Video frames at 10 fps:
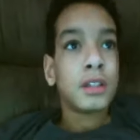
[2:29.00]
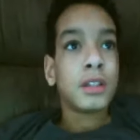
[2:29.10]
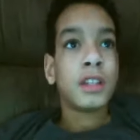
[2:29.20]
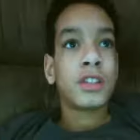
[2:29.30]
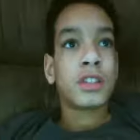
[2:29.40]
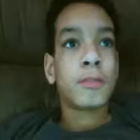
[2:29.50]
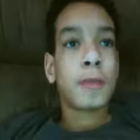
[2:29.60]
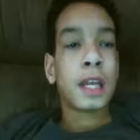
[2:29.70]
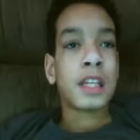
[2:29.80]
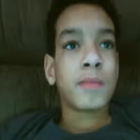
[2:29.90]
They just
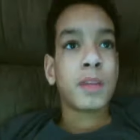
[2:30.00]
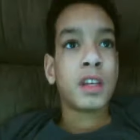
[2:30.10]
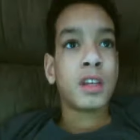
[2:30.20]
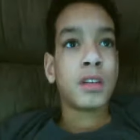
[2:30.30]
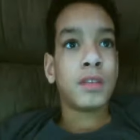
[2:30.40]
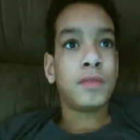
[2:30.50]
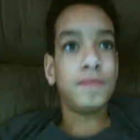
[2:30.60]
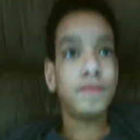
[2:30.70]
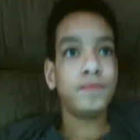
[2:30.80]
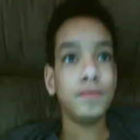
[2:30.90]
amaze
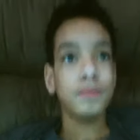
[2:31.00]
me.